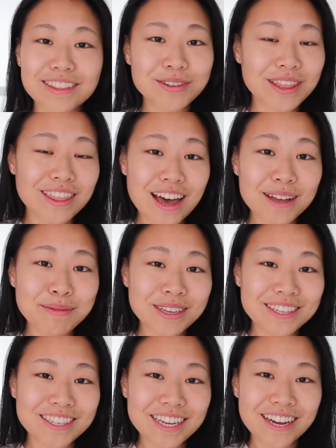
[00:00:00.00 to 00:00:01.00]
With that
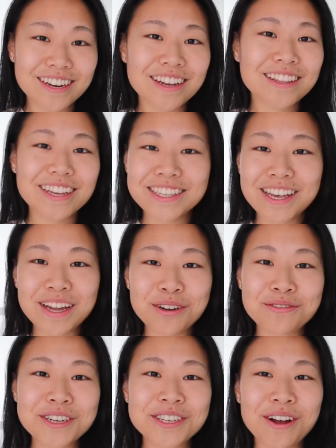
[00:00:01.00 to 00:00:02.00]
being said, let's head
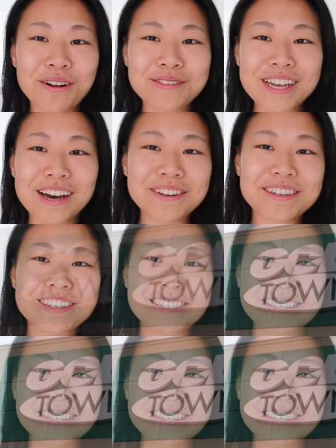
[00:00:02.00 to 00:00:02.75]
over to Golf Town.